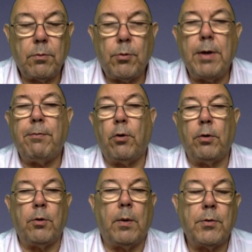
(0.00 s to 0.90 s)
three or four
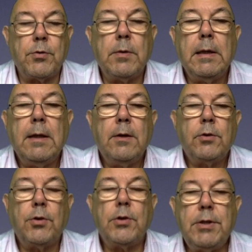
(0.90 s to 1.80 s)
other ones.
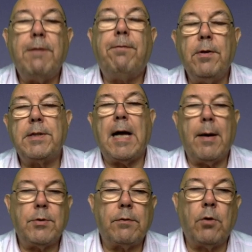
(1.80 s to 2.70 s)
So there's different
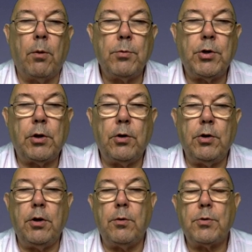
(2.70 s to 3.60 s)
types of gums you could
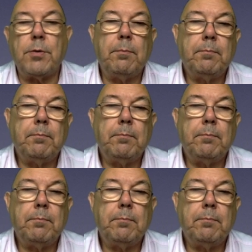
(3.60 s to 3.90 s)
use.